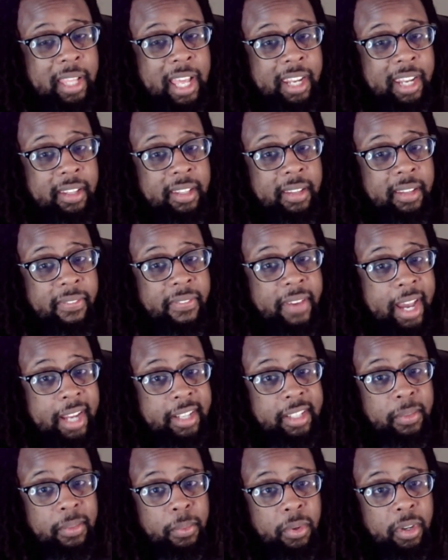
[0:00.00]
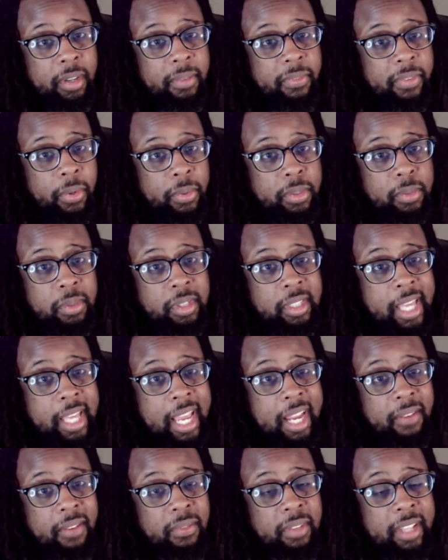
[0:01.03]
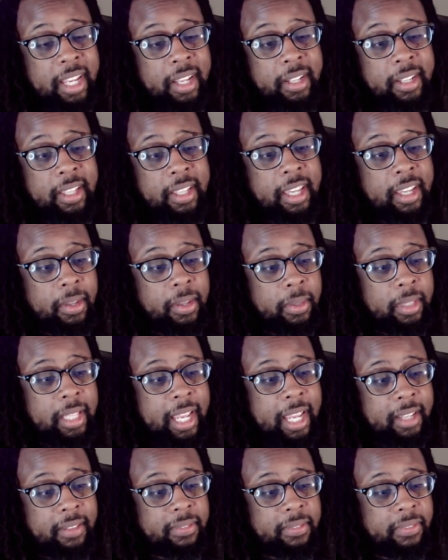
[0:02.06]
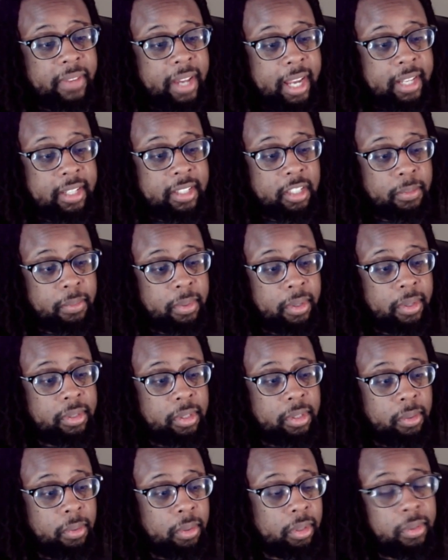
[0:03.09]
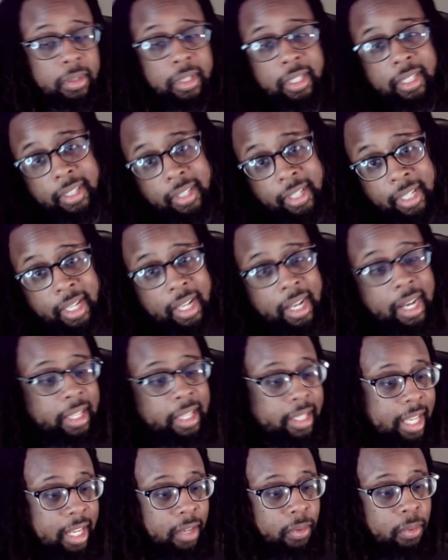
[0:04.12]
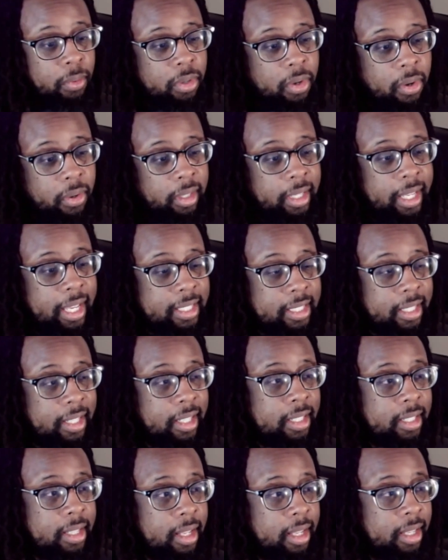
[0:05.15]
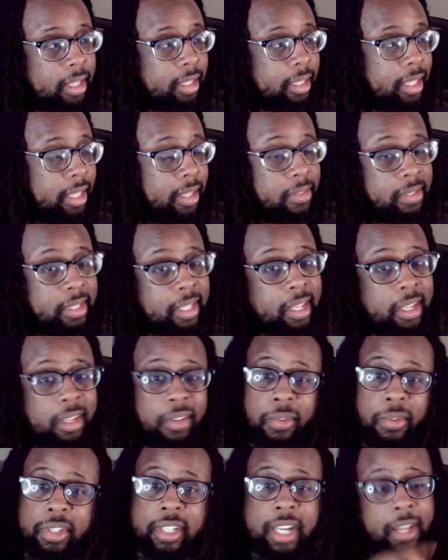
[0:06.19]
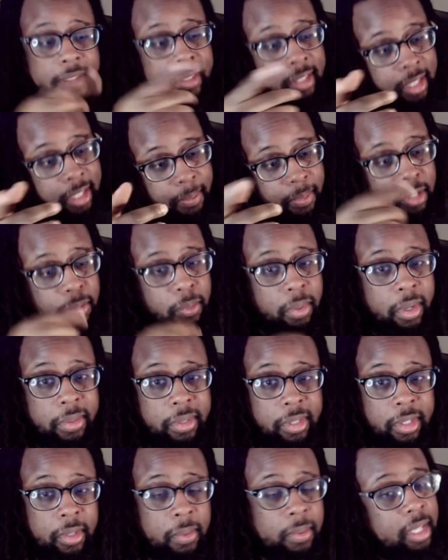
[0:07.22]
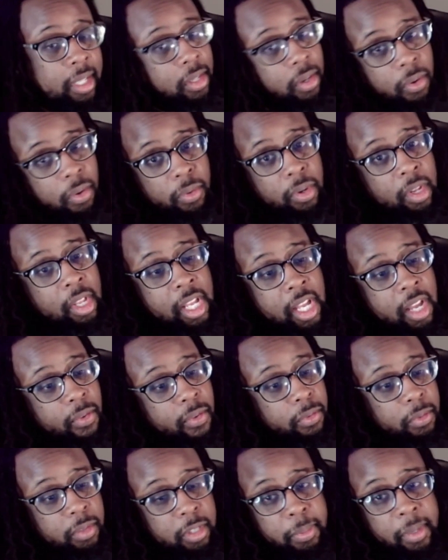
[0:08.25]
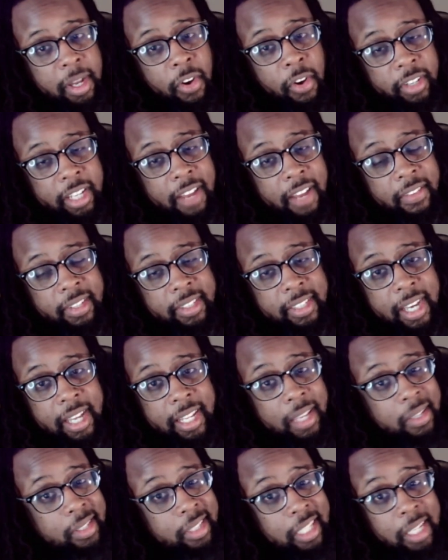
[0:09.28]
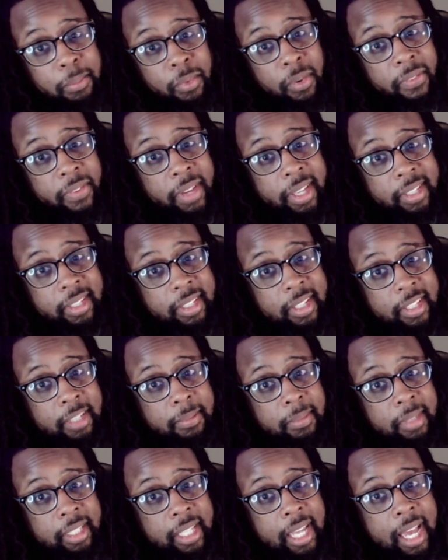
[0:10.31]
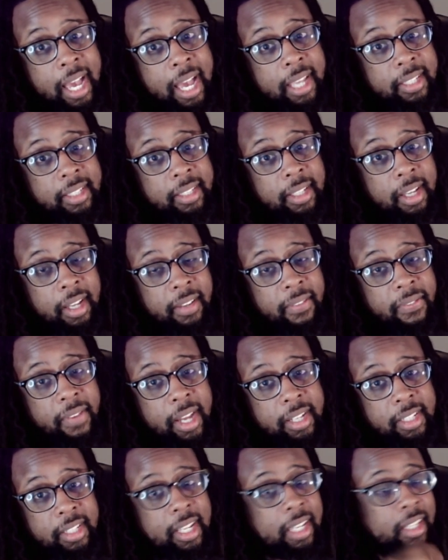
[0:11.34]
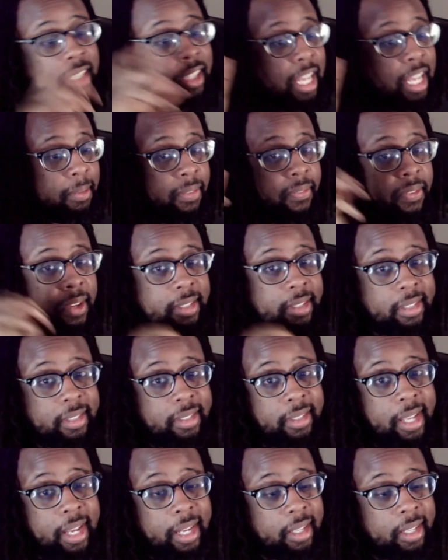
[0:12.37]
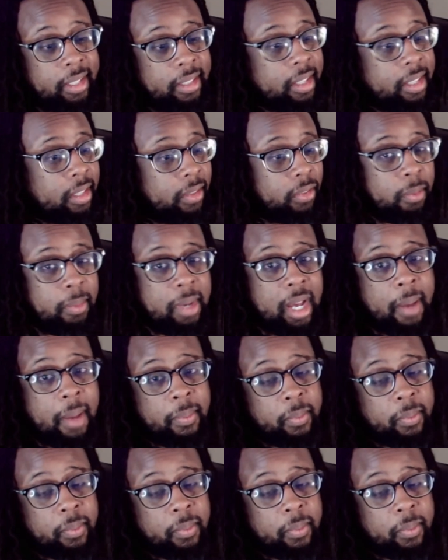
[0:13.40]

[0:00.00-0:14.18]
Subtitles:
the faction war folks was like laying the hill like faction as well too, including a lady group called Laser, the Hills and Hills, shout out to them as well too, you know. All Kevin Sade, you see more faces than some of the guys other faction that claim the faces, like another group, a